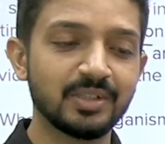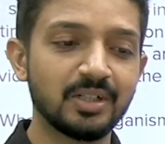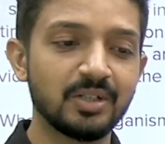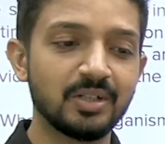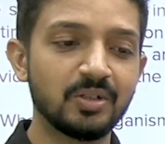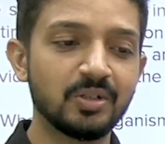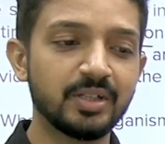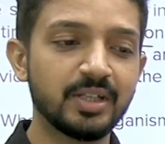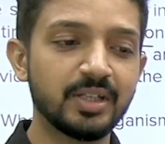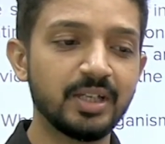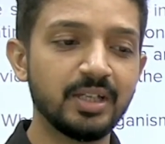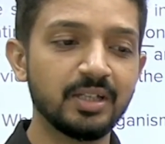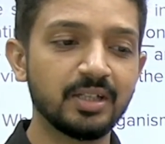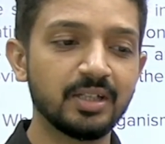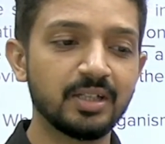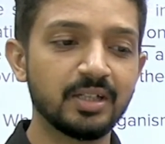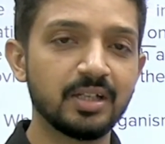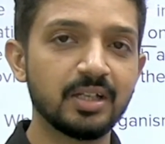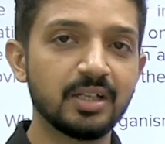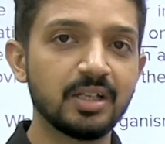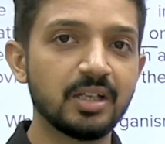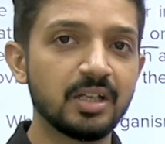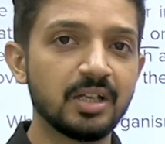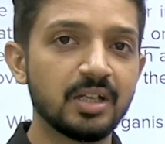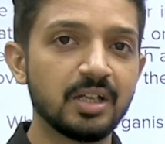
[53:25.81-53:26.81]
Okay.
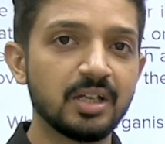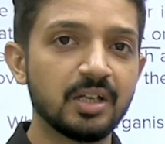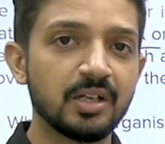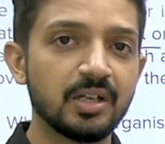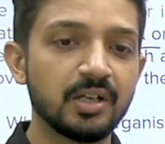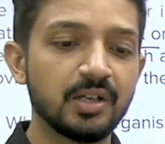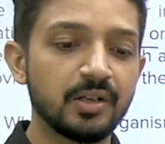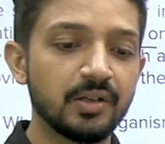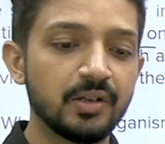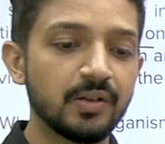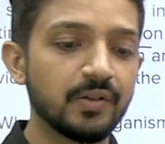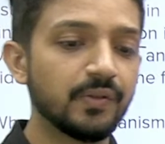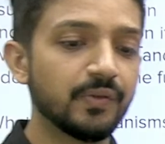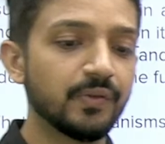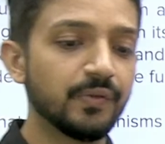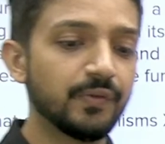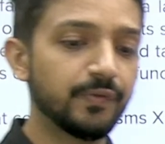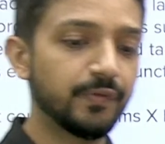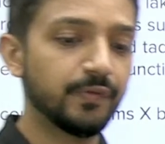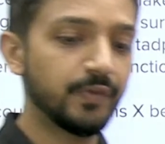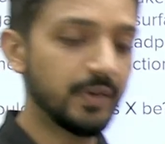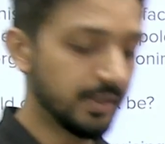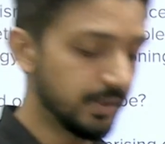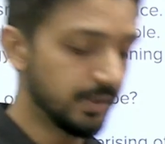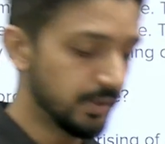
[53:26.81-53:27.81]

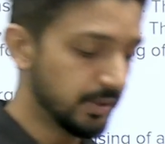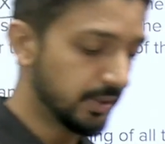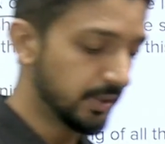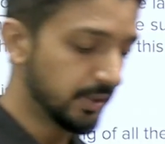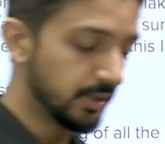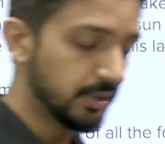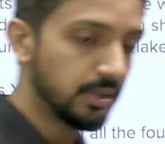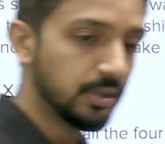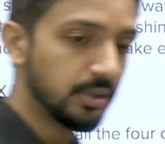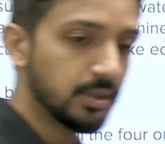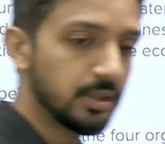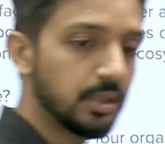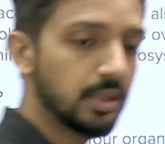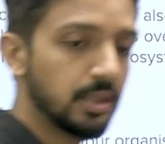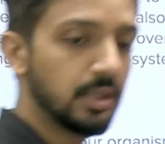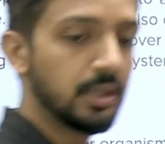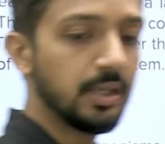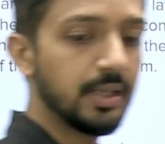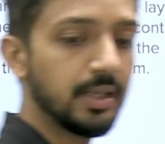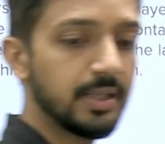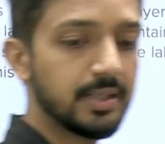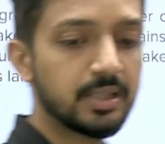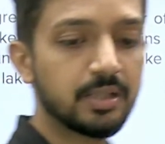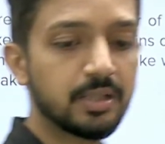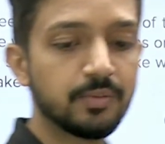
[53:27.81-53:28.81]
Fine then.
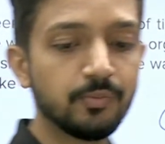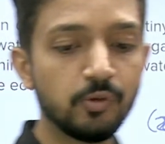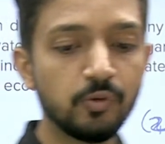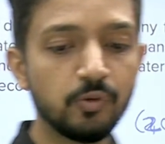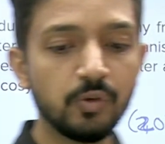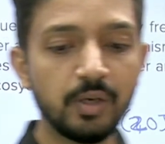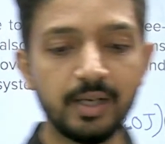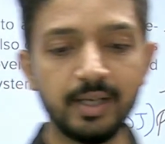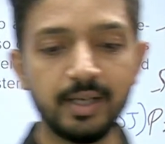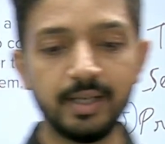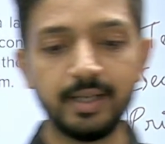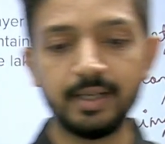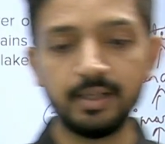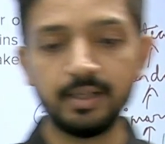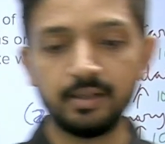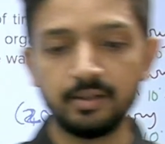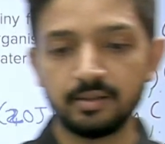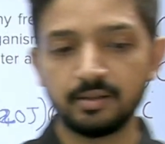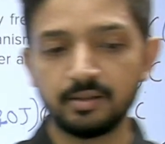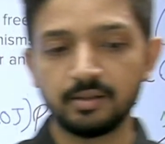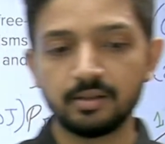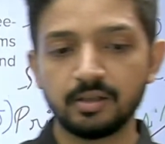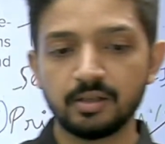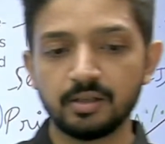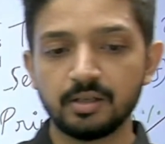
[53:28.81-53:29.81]
Let's move ahead
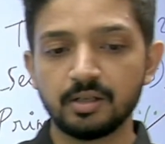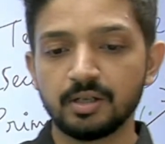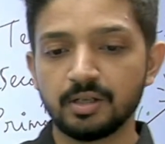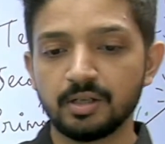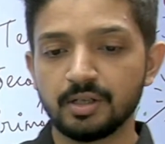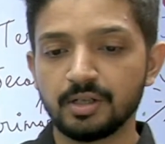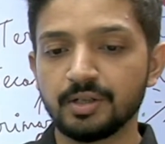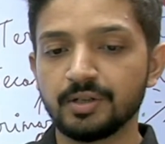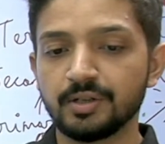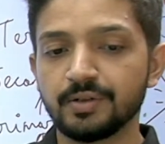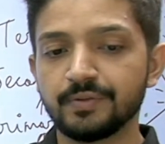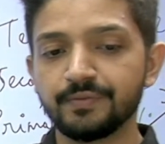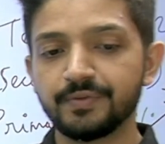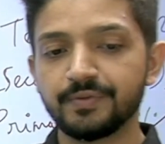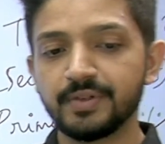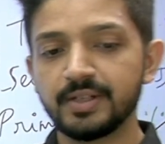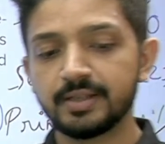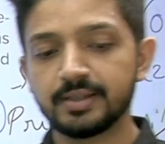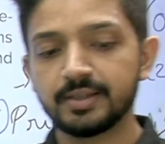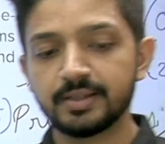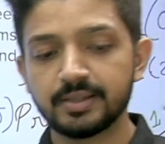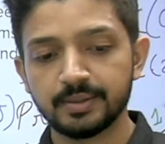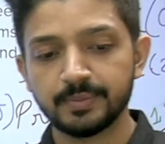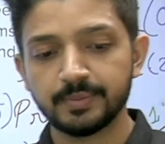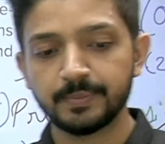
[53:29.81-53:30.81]

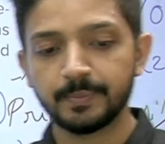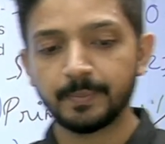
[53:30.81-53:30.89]
with.